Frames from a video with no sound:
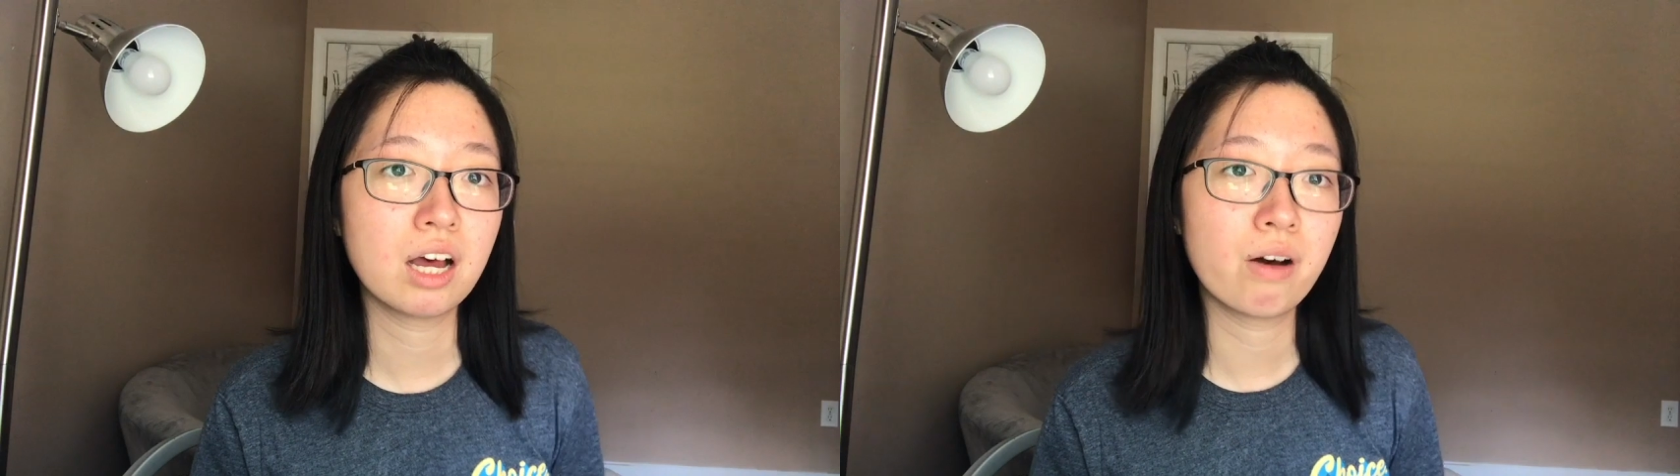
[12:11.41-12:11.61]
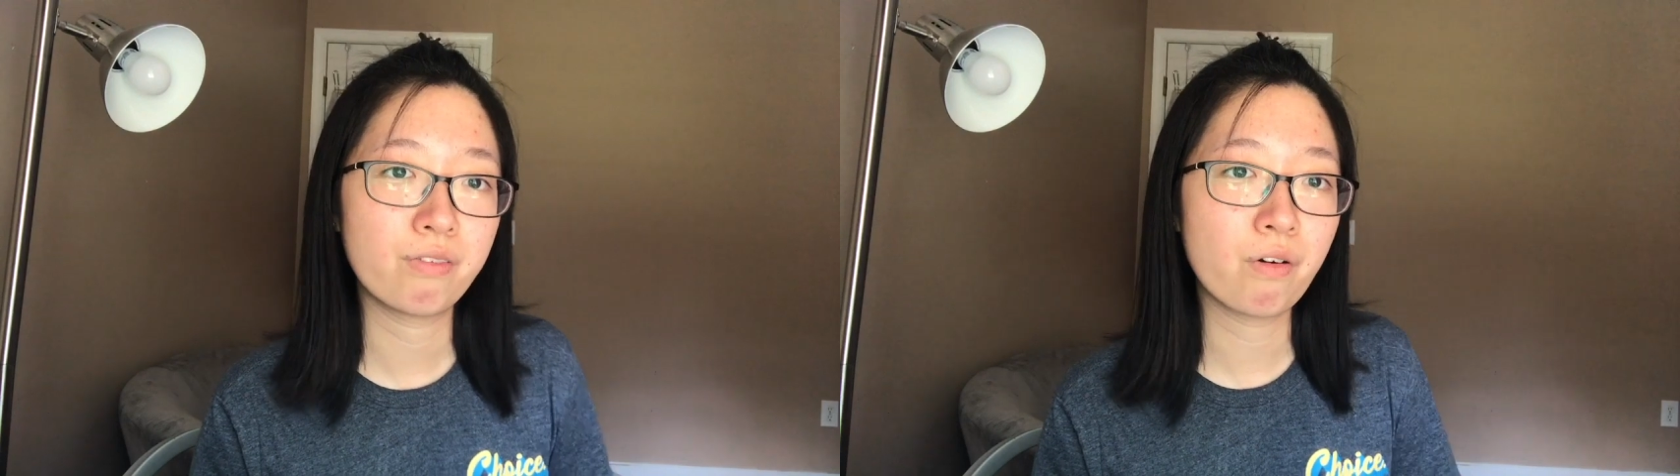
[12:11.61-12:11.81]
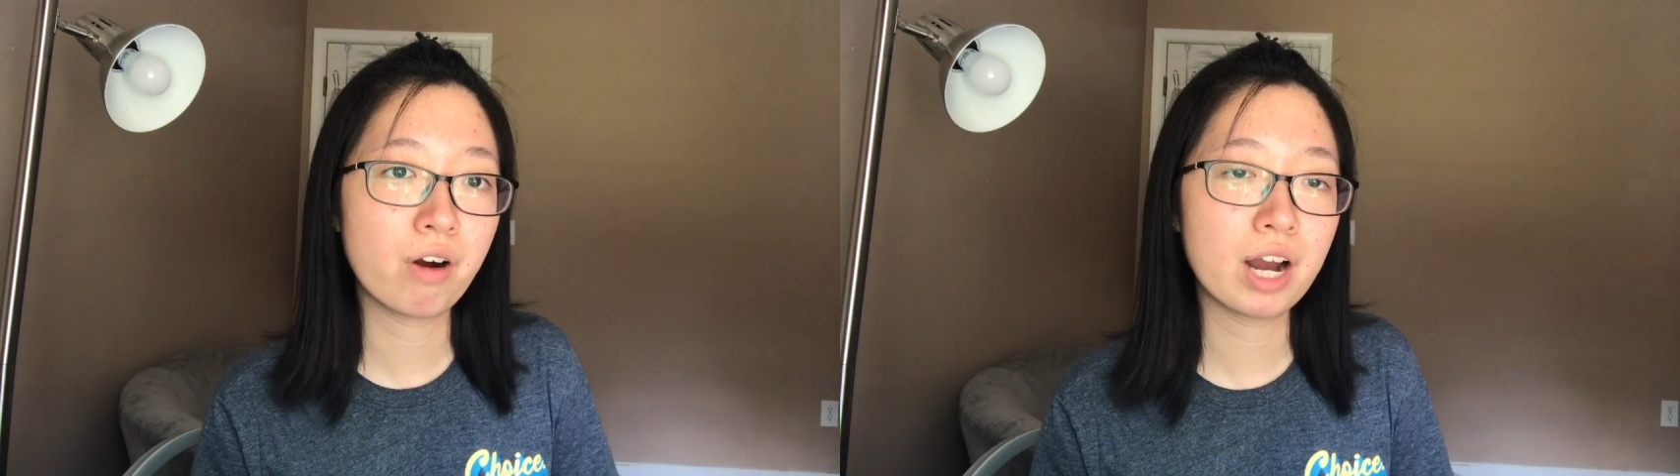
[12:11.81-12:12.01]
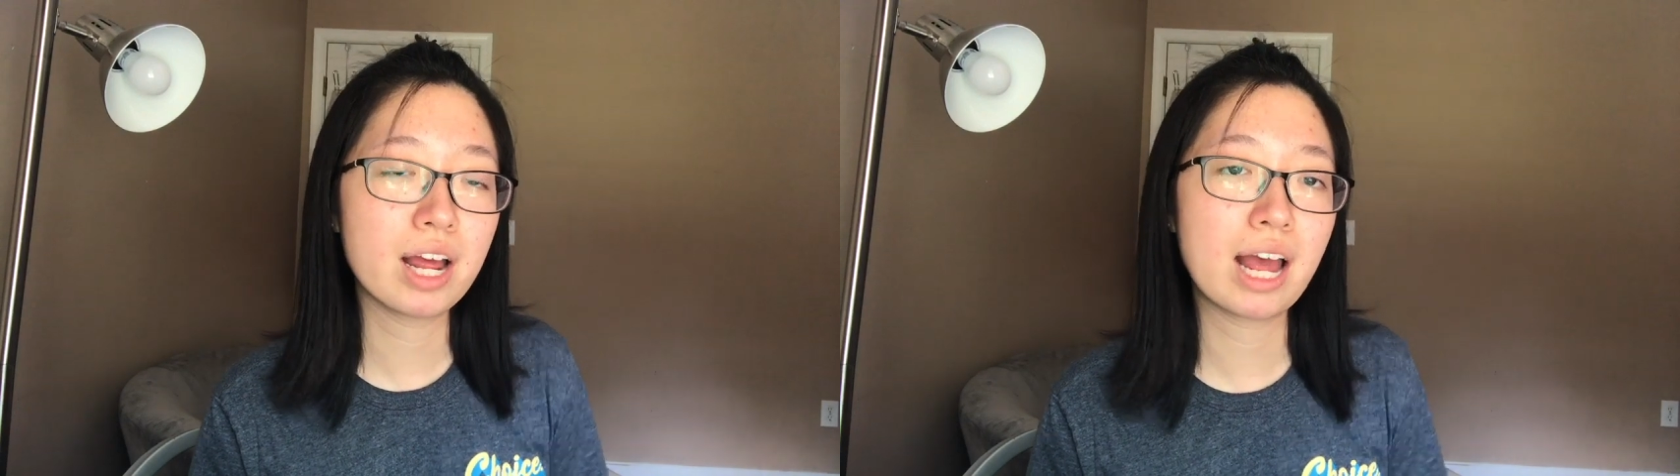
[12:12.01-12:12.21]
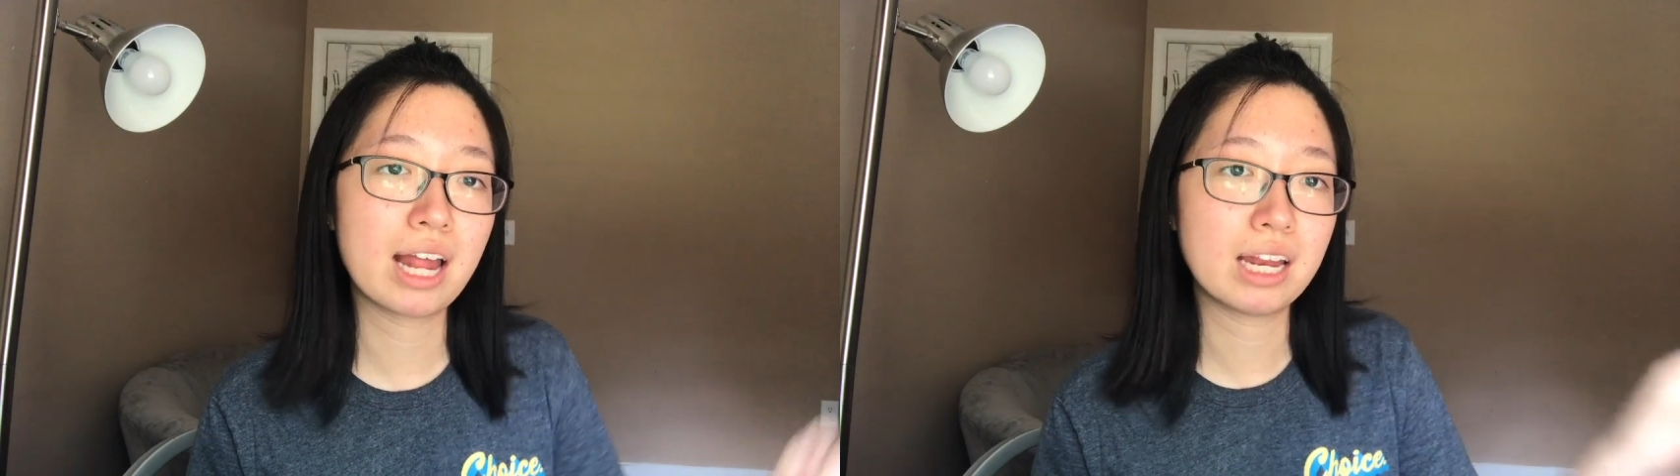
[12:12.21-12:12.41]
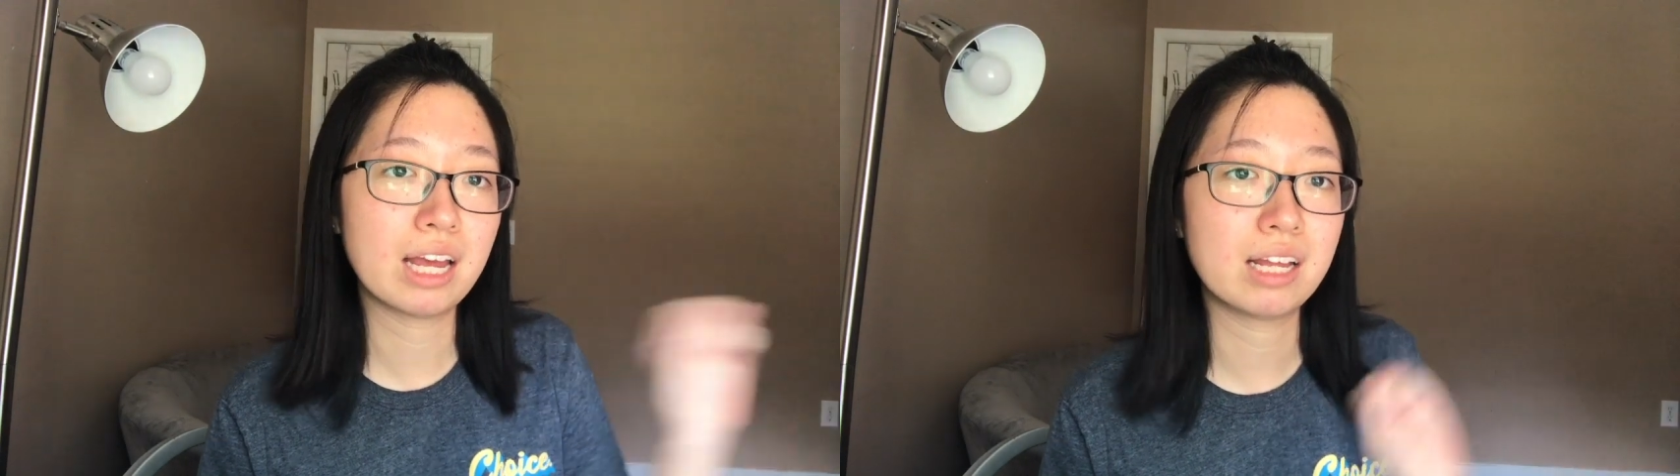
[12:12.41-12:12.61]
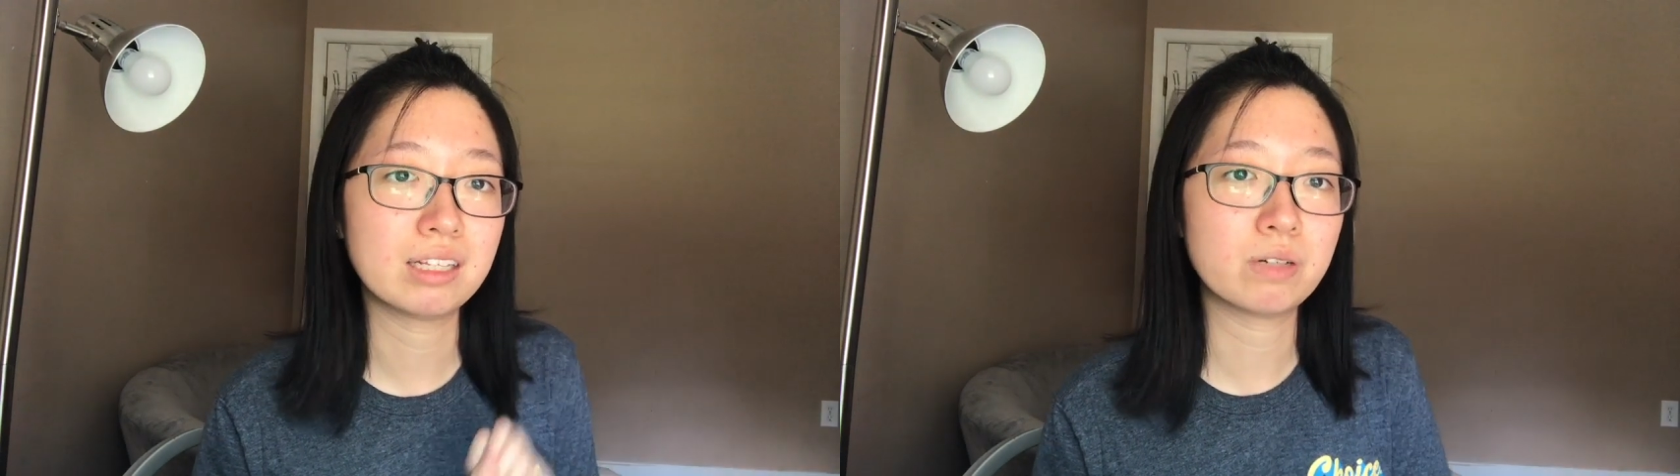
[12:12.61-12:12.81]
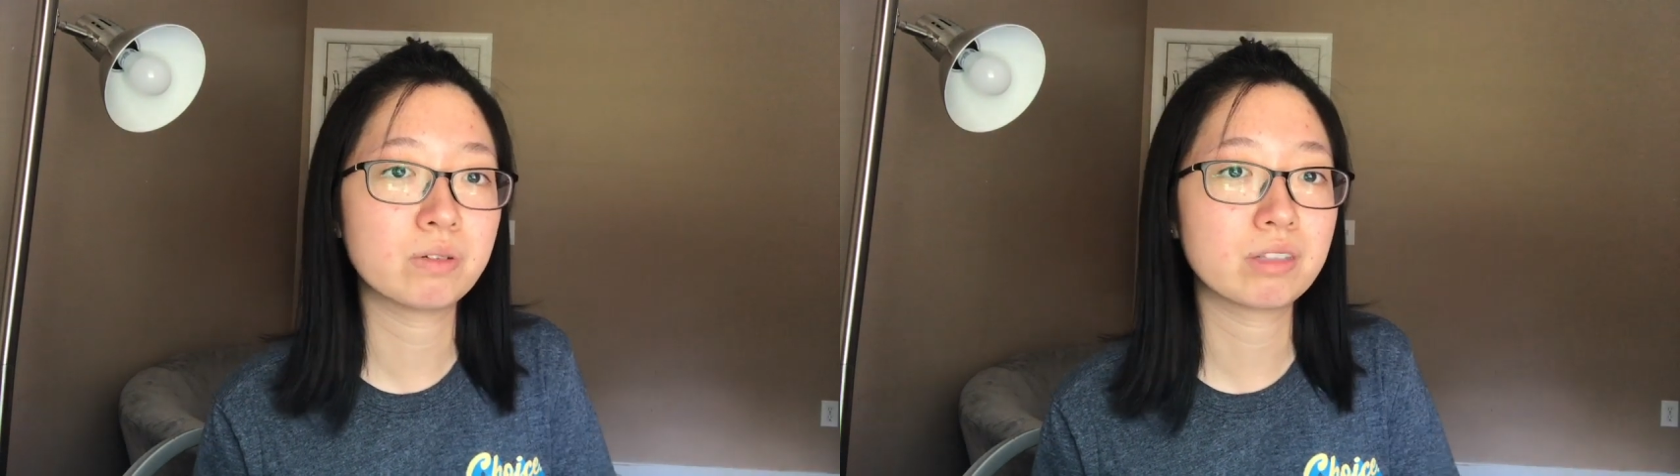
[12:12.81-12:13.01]
for it, and
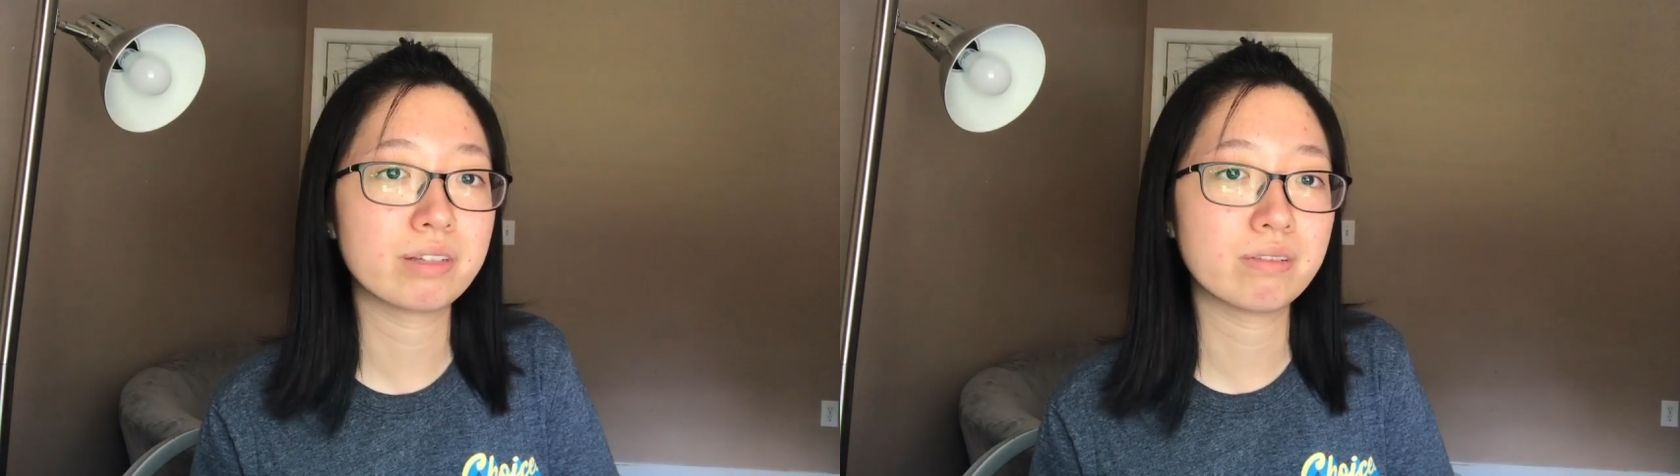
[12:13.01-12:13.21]
then you would